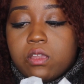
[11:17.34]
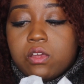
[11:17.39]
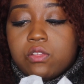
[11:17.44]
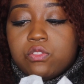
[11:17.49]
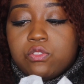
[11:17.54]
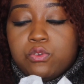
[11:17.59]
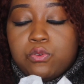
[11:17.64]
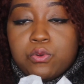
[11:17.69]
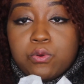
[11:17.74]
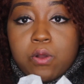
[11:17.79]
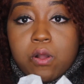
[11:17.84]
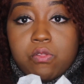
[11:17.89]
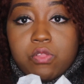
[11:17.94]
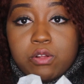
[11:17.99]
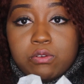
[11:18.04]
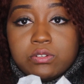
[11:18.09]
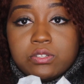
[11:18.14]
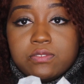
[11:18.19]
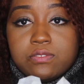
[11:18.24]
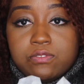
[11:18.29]
there
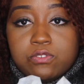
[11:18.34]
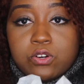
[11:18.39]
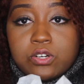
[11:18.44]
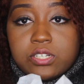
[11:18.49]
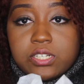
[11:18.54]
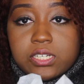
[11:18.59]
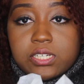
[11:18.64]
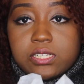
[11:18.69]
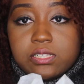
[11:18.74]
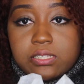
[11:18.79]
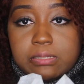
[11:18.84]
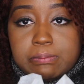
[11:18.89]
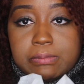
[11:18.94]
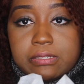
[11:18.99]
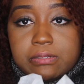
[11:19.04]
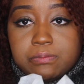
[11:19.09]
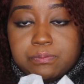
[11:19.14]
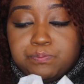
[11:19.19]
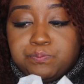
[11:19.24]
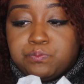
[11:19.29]
was a 4 ticket
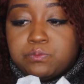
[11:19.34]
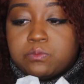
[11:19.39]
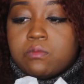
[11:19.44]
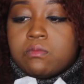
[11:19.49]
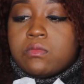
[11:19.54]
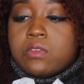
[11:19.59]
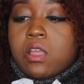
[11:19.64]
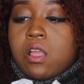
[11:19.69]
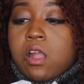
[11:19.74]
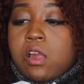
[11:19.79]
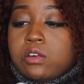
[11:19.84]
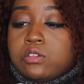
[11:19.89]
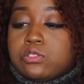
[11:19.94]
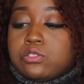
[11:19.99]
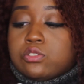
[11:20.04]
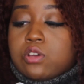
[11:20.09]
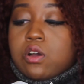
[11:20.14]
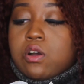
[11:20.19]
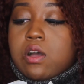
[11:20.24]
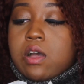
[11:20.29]
limit.
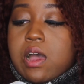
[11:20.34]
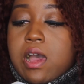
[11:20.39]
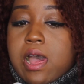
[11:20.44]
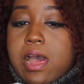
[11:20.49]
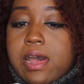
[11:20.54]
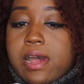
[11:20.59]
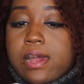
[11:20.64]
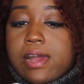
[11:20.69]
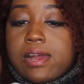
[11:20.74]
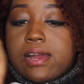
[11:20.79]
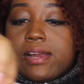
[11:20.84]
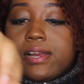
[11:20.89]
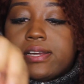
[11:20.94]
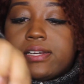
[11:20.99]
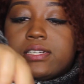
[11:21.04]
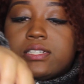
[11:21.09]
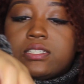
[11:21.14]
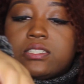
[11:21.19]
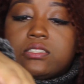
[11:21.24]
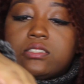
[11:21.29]
So
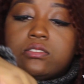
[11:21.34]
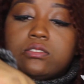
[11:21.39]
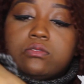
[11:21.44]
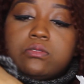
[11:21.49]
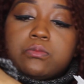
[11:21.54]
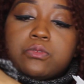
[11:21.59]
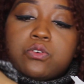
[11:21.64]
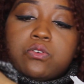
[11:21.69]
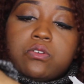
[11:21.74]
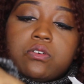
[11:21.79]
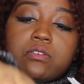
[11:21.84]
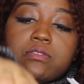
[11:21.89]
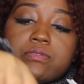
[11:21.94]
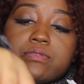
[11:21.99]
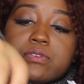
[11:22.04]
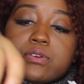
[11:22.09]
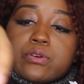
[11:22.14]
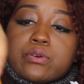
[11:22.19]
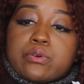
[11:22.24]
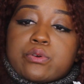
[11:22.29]
I was going
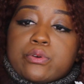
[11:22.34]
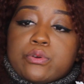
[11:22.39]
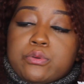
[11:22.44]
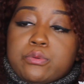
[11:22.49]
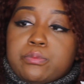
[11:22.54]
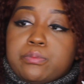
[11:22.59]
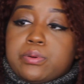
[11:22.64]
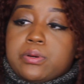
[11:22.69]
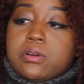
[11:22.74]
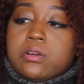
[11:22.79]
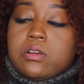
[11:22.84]
for group